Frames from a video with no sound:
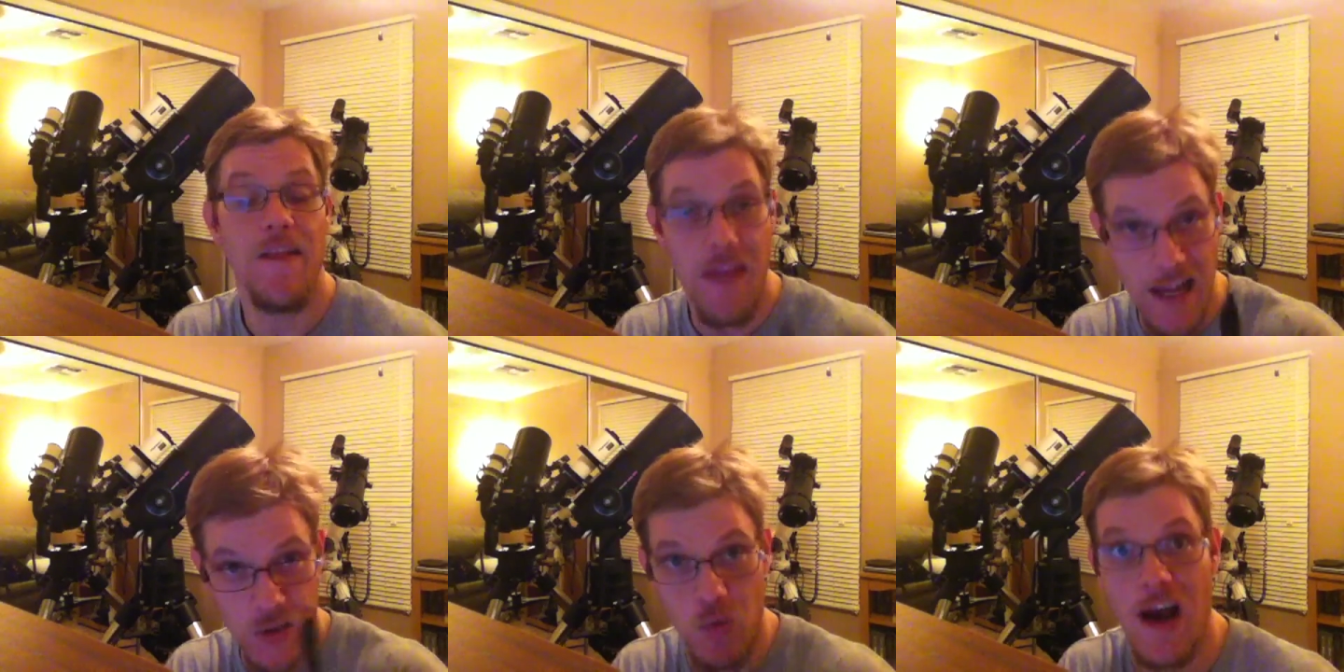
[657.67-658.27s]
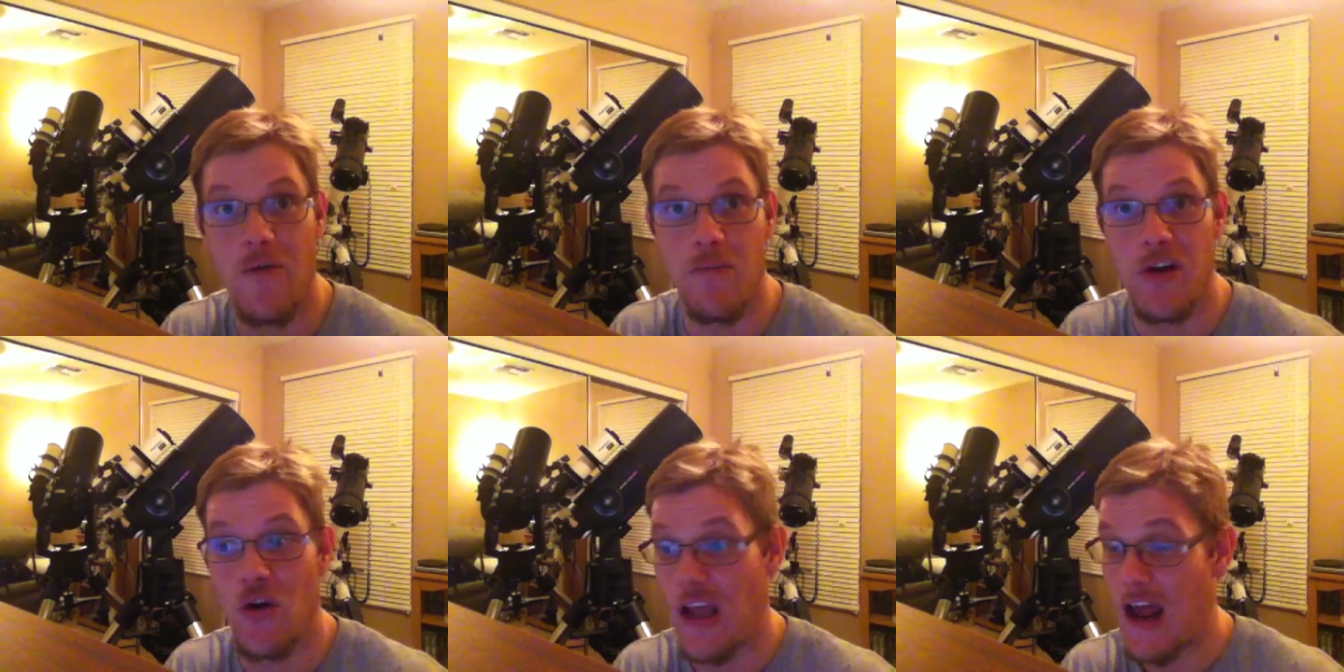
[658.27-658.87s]
That's what I would be
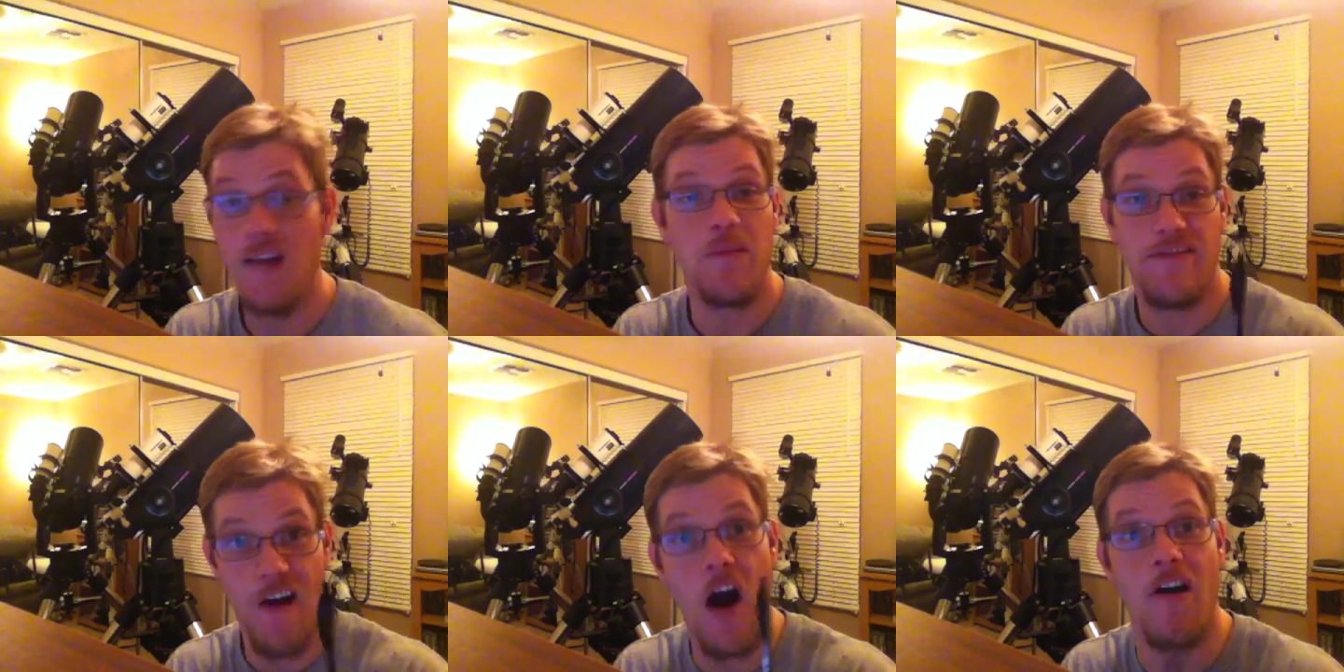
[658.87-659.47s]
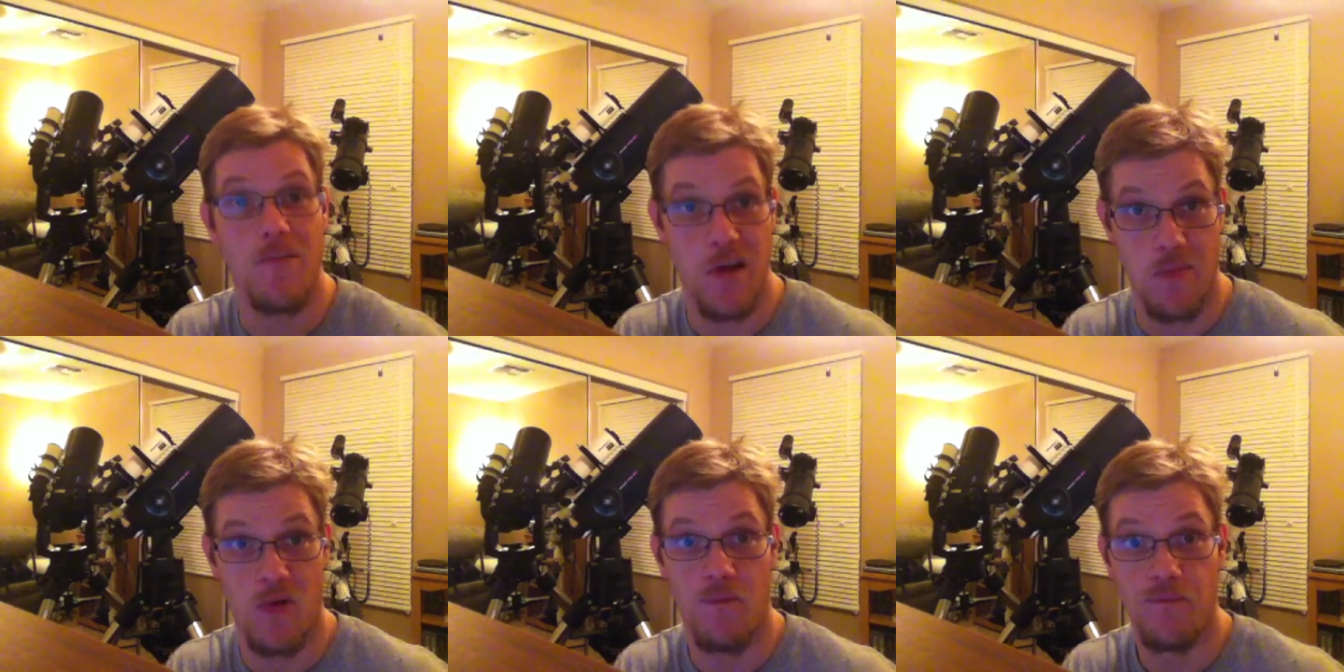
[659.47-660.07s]
doing, and I'd be firing
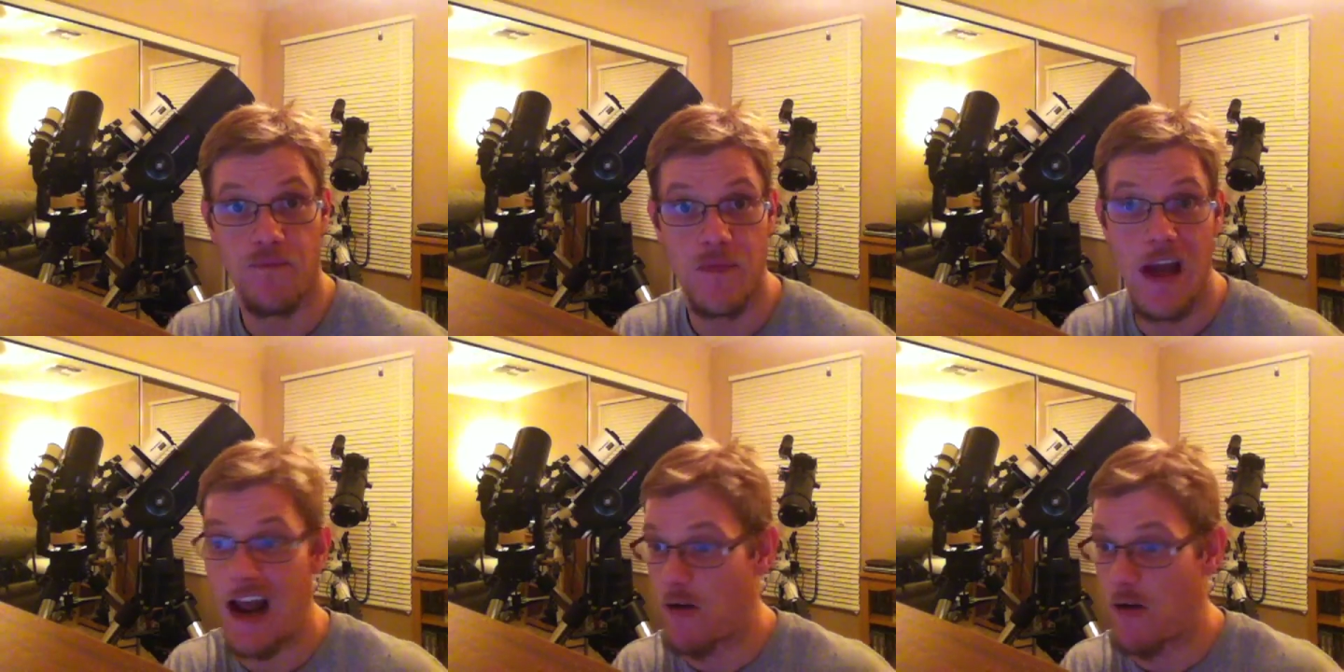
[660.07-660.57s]
people, and